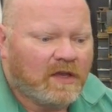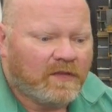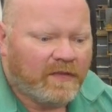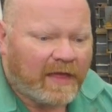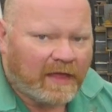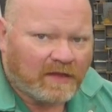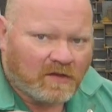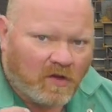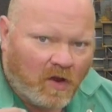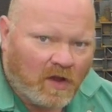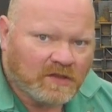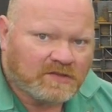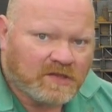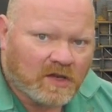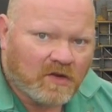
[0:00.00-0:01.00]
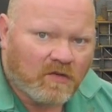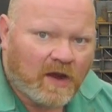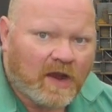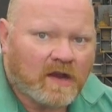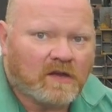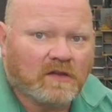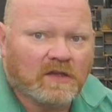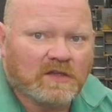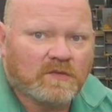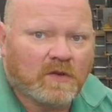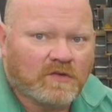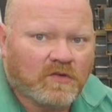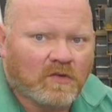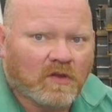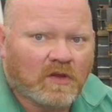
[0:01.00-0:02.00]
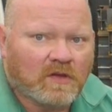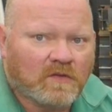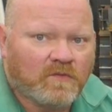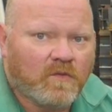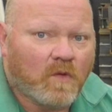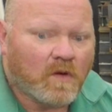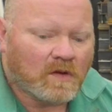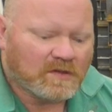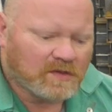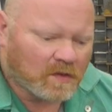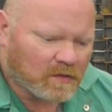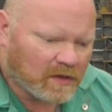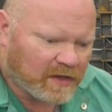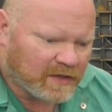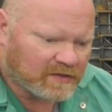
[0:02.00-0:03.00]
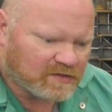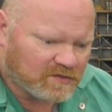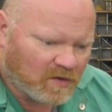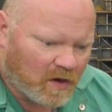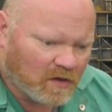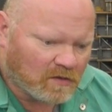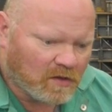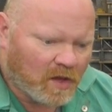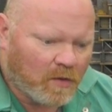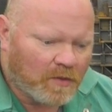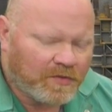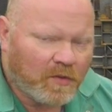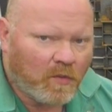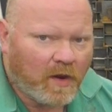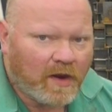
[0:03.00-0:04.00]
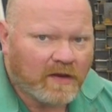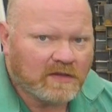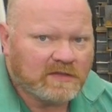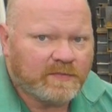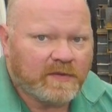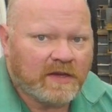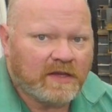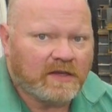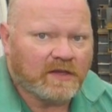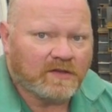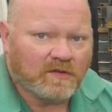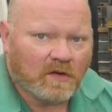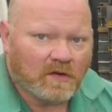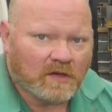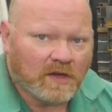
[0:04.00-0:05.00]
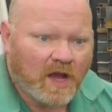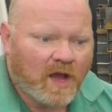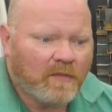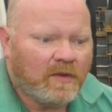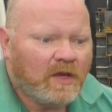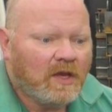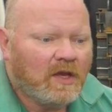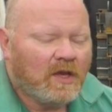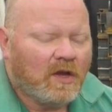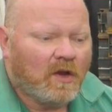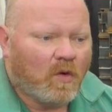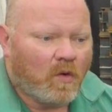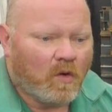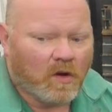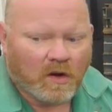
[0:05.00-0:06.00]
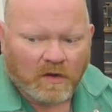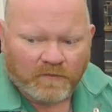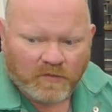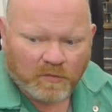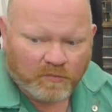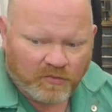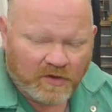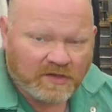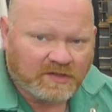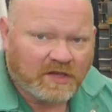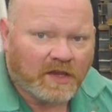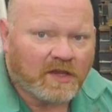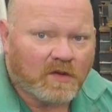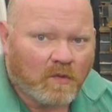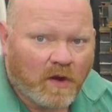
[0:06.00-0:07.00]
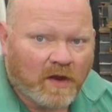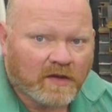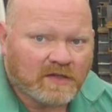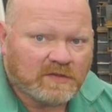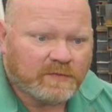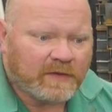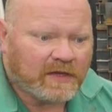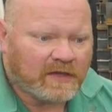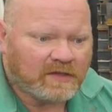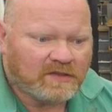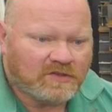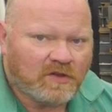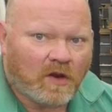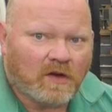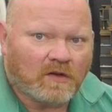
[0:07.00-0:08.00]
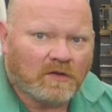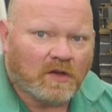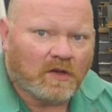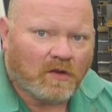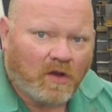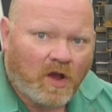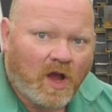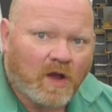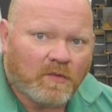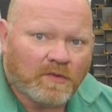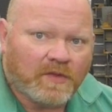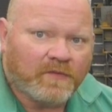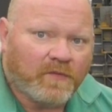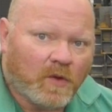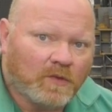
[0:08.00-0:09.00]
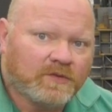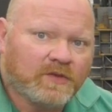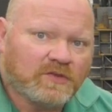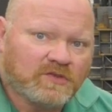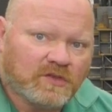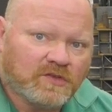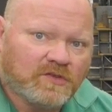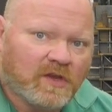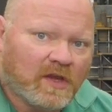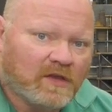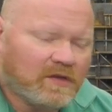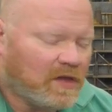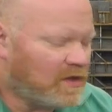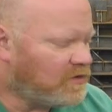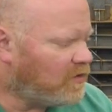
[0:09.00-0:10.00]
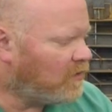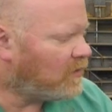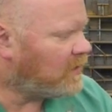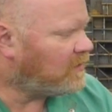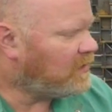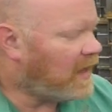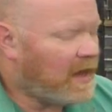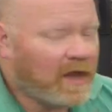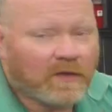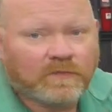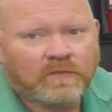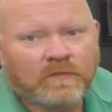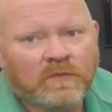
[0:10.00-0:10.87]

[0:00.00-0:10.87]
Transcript: That constant crackle is what you're looking for. So again, start low with the wire speed and turn it up. Or if you preset your wire speed, start a little hot with the voltage and turn it down,